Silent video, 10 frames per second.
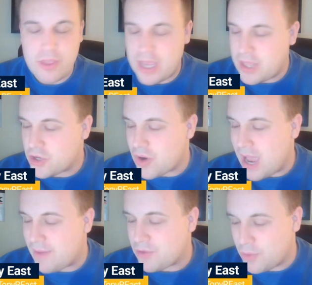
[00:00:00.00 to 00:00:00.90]
in the
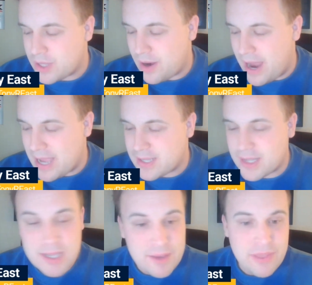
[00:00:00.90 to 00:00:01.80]
draft or with their
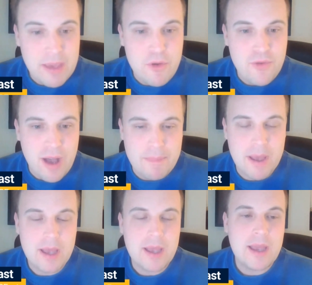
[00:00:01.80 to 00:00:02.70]
assets if they move up
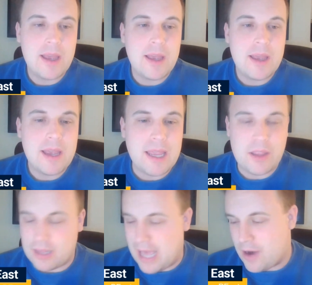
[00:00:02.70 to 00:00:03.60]
in
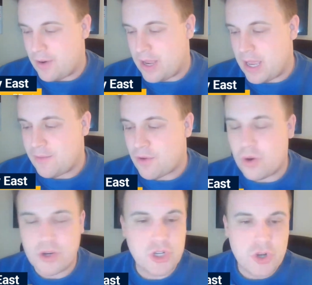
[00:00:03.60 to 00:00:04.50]
the lottery. And of
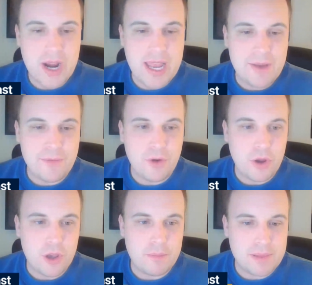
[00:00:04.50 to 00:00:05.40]
course, trading it for
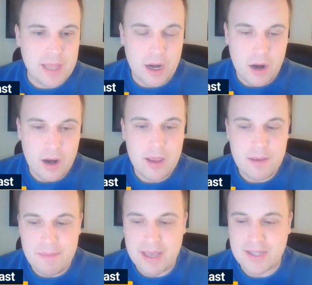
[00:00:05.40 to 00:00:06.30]
a good player
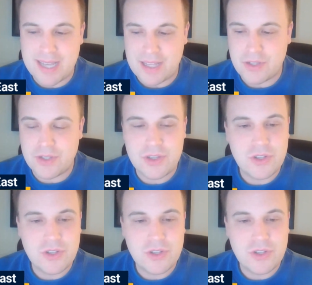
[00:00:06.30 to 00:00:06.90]
makes sense.